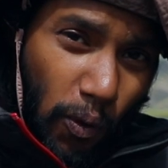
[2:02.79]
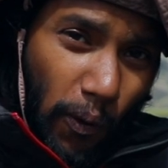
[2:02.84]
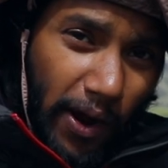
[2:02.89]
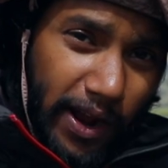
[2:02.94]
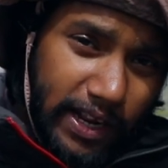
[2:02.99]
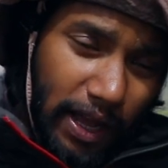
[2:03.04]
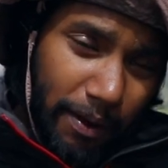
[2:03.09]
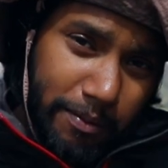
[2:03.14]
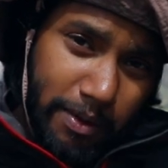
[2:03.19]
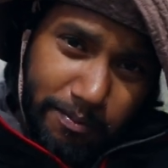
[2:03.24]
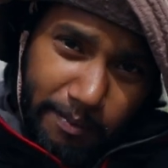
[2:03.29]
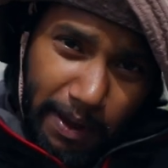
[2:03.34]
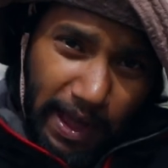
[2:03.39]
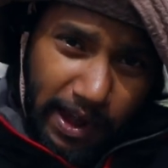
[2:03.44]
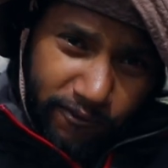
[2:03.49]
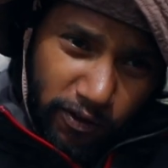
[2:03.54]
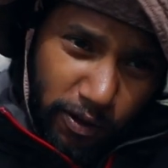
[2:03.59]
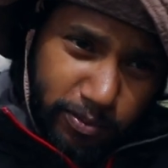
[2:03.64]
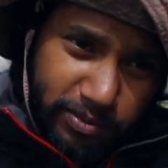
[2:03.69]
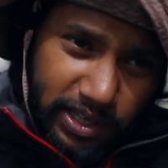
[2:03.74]
while coming
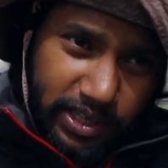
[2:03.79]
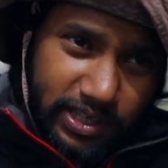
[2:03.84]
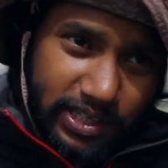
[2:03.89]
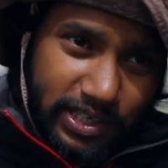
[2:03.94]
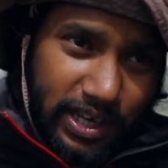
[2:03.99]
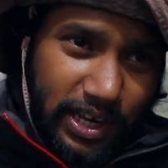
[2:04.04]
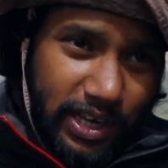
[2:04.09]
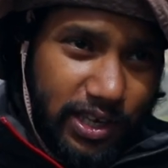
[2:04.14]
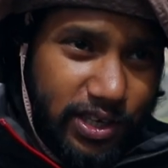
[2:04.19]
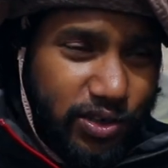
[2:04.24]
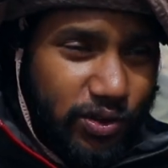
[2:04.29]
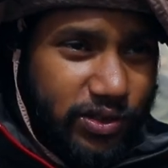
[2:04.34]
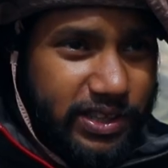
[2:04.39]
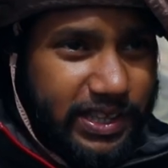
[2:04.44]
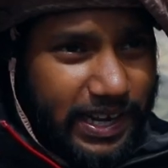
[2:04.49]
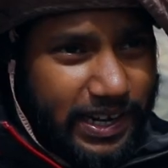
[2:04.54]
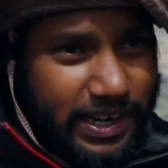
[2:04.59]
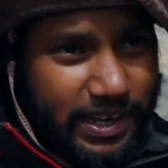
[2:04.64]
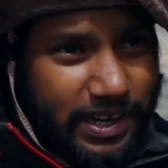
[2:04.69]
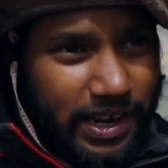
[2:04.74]
back from Zanskar so
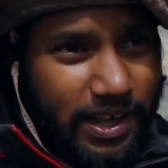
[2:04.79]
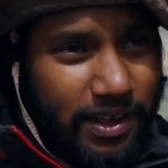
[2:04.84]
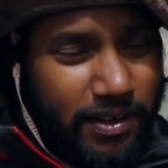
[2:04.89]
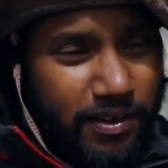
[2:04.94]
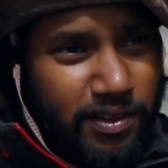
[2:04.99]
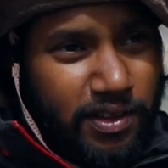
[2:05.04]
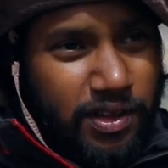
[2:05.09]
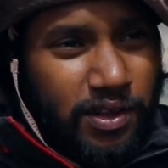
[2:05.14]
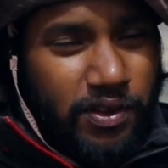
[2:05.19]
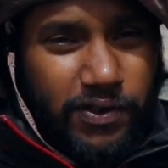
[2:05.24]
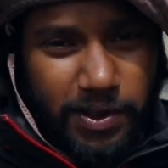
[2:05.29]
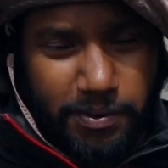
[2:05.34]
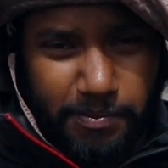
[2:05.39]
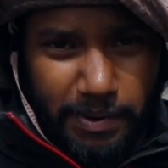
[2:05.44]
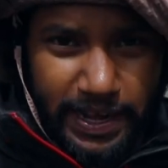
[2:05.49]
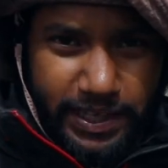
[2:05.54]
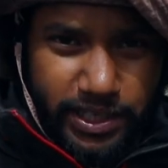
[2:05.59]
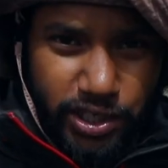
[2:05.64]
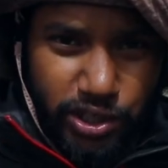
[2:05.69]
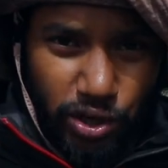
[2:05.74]
then we
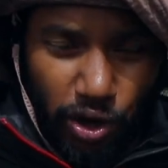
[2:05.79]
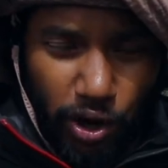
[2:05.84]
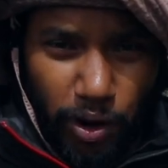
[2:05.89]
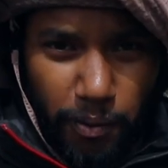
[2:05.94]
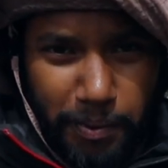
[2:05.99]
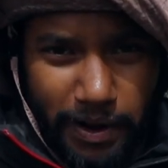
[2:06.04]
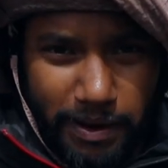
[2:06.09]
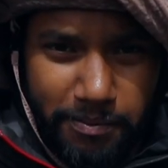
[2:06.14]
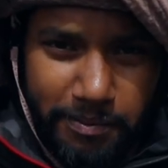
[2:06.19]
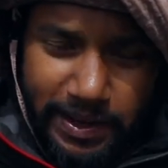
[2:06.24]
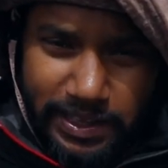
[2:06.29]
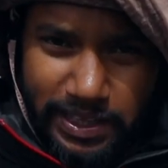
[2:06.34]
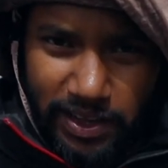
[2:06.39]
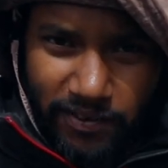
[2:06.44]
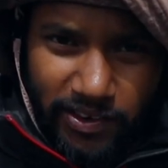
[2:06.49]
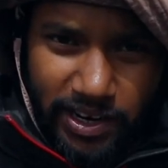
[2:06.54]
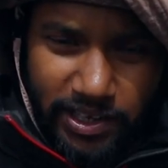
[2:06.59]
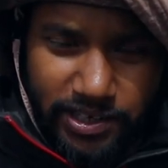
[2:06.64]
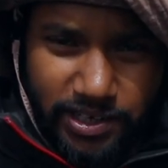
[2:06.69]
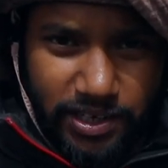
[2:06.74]
might stop and meet the
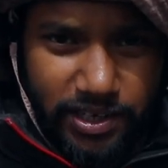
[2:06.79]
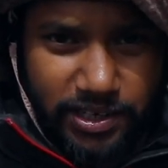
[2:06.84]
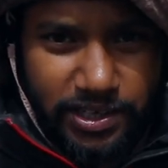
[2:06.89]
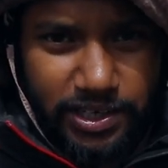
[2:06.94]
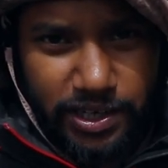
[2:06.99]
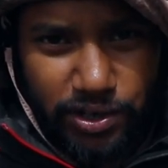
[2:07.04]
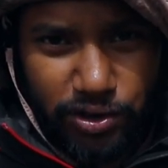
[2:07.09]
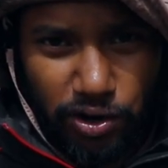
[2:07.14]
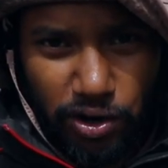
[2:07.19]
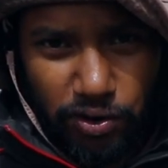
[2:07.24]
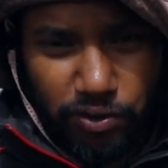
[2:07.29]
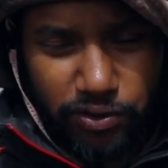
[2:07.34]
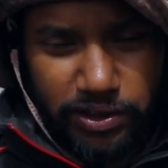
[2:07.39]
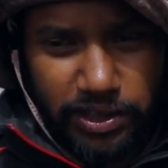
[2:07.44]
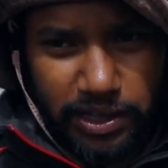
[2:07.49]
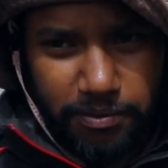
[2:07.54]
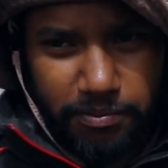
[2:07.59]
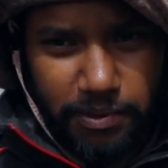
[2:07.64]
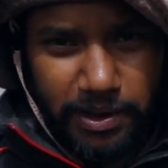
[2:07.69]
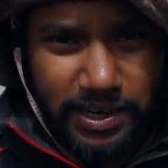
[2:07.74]
villagers and talk to
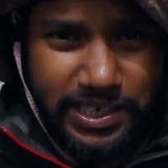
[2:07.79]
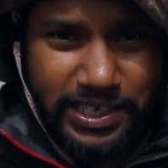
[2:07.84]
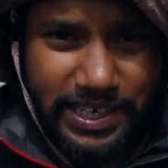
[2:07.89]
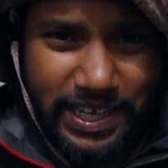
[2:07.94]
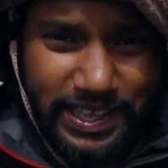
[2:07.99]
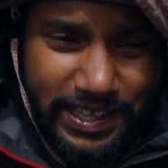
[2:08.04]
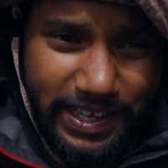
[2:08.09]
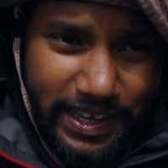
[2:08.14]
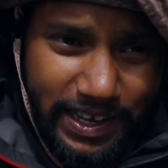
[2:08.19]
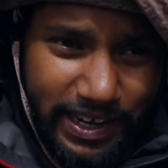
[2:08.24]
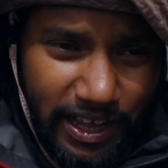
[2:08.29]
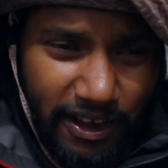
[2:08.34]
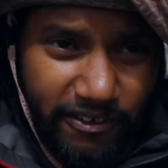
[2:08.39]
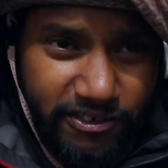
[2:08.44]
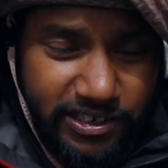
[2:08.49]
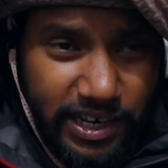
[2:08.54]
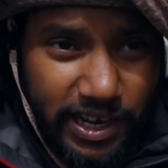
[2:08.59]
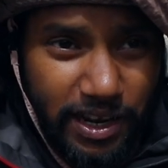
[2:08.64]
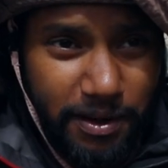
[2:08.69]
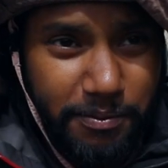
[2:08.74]
them understand their
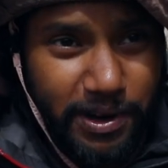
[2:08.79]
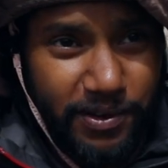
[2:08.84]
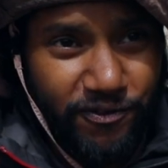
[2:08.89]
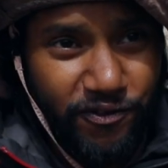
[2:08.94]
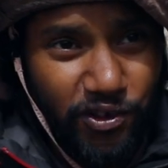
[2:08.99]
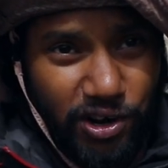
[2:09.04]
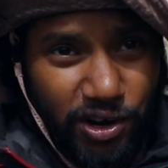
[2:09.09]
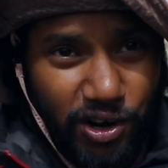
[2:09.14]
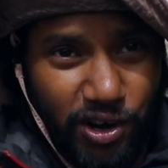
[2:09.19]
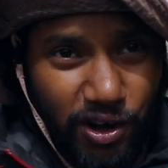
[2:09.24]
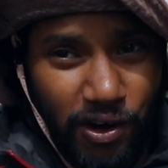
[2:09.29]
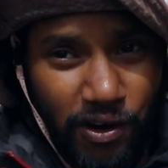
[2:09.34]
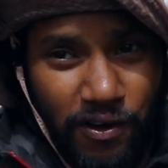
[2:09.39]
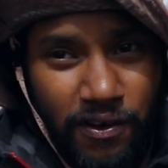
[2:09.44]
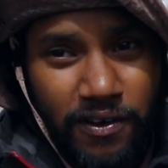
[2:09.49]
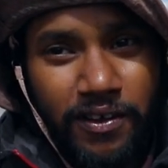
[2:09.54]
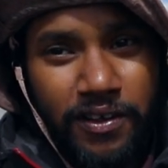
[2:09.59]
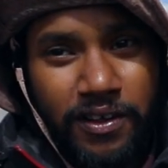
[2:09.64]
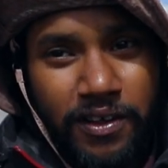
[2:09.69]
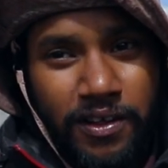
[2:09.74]
lifestyle but for now
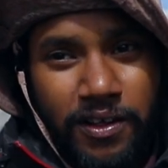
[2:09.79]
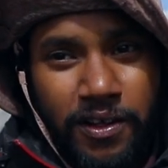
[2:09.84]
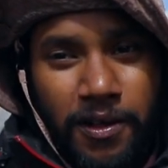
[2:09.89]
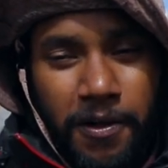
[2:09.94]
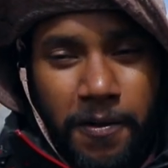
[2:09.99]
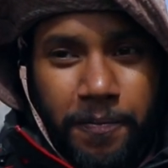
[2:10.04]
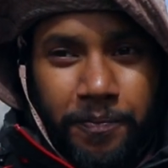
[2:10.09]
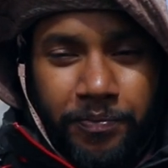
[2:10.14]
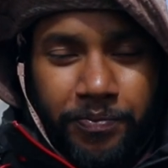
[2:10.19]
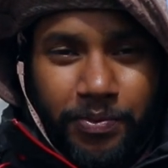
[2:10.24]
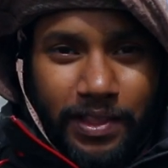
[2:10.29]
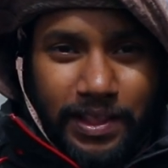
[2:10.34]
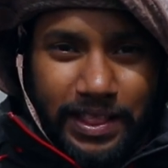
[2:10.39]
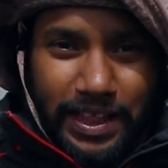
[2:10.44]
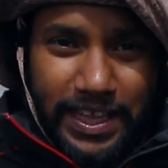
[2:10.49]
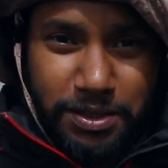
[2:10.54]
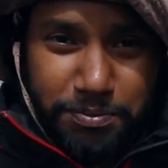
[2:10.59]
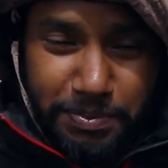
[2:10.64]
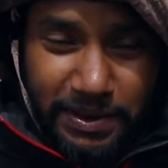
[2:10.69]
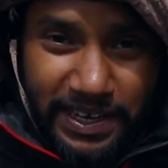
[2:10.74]

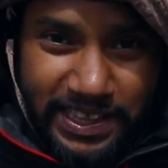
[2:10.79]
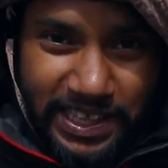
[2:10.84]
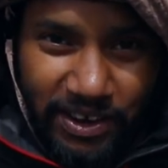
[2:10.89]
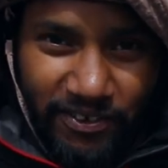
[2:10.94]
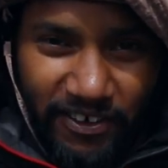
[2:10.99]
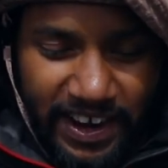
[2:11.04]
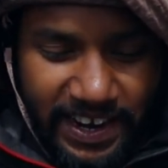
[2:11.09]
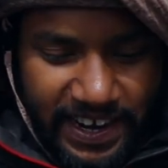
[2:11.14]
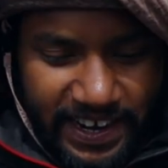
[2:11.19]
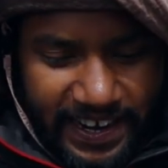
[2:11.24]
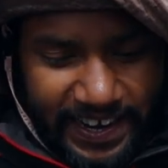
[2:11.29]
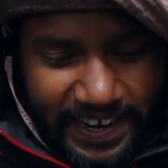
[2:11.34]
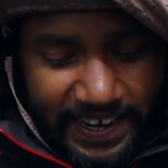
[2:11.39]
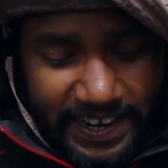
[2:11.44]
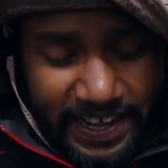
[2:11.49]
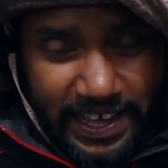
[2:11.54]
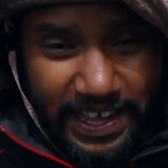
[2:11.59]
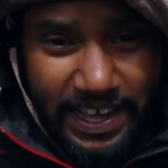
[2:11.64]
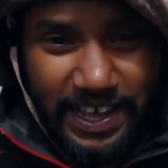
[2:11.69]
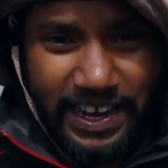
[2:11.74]
let's be in the wild
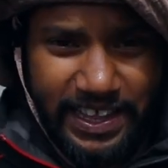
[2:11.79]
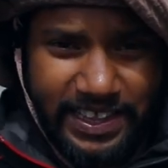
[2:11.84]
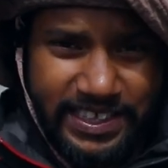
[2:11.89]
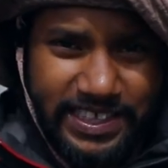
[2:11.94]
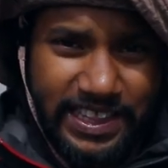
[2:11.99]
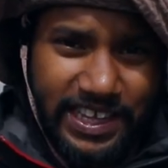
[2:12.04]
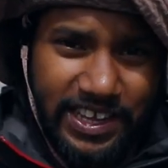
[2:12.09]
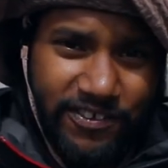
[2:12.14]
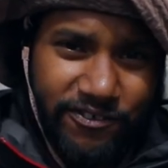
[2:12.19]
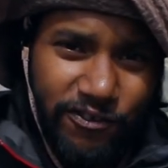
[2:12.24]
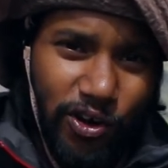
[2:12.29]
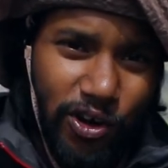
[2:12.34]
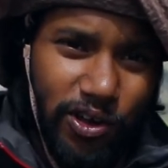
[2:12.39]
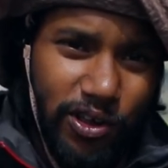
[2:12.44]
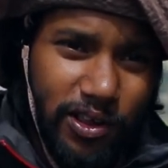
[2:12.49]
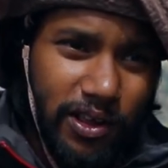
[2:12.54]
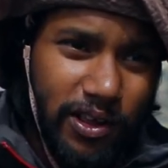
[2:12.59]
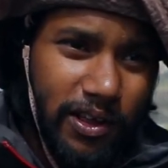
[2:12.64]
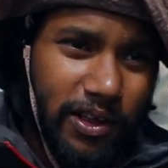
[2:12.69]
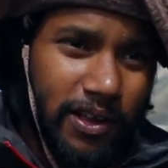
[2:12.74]
again let's leave
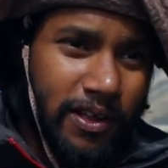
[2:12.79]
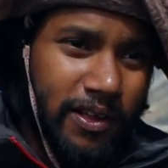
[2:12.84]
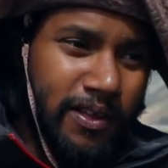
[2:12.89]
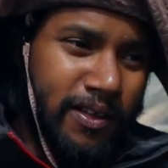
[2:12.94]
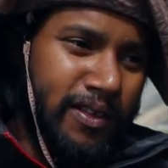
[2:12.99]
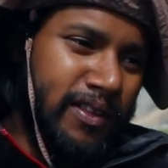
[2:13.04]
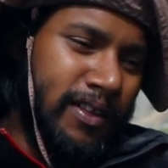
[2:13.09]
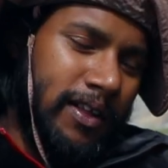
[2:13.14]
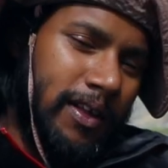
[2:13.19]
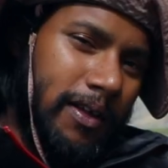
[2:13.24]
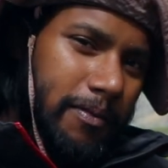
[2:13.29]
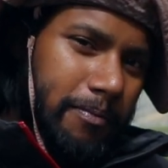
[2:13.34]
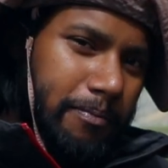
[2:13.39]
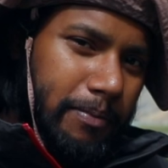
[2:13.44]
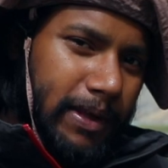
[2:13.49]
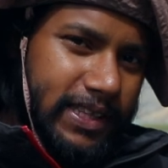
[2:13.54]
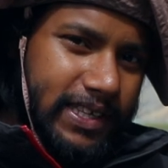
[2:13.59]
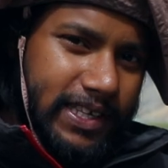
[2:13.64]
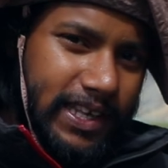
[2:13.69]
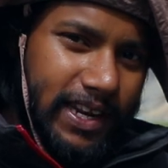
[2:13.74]
for
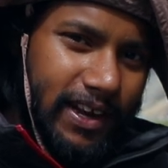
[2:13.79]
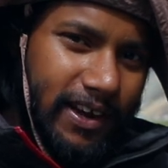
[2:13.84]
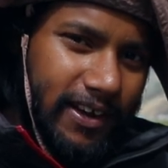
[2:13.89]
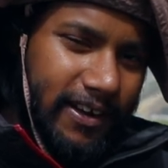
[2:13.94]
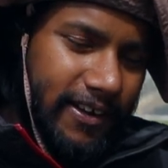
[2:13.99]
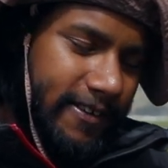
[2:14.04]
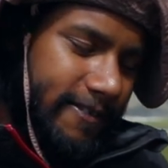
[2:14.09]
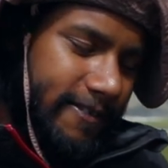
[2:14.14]
Pensila